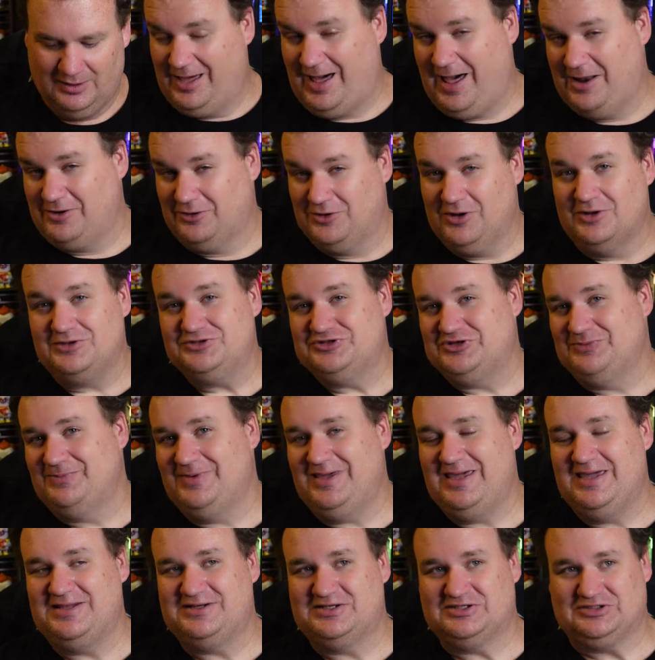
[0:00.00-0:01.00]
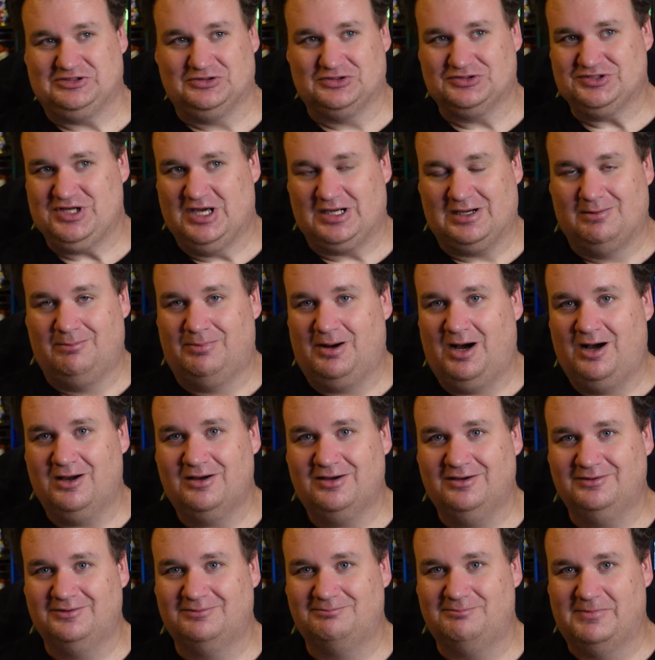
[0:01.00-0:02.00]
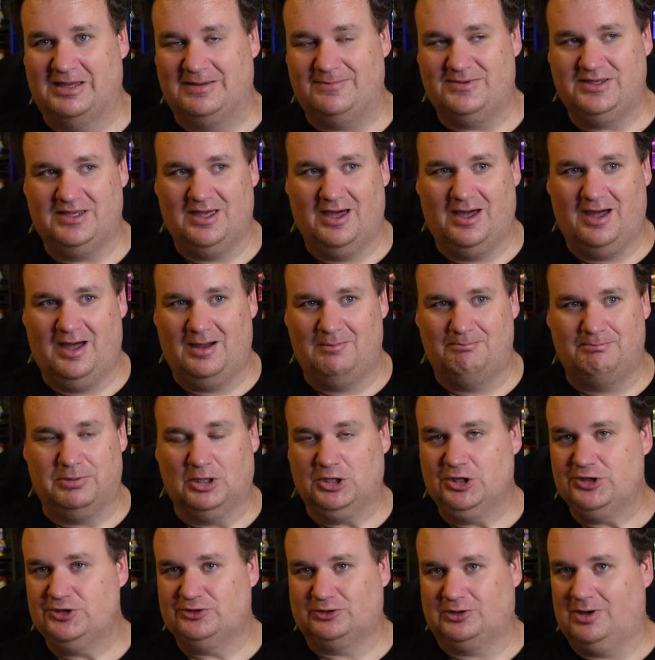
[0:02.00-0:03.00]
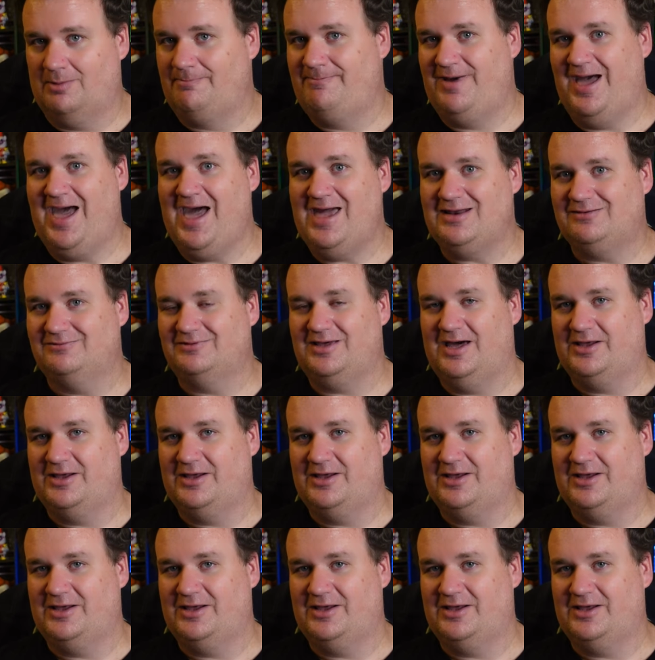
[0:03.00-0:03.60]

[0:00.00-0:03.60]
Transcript: I don't know. To me, it just looks like a bug, maybe a bird or a bat.